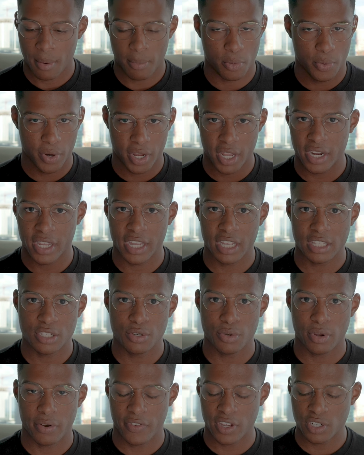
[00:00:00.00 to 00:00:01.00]
But we're gonna get
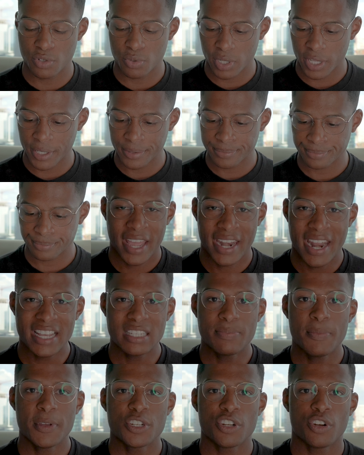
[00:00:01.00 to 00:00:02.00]
to it eventually. And
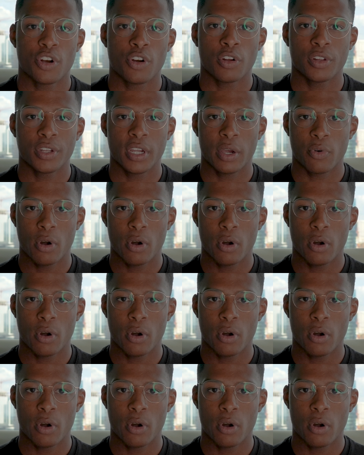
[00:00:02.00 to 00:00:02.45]
as mentioned earlier,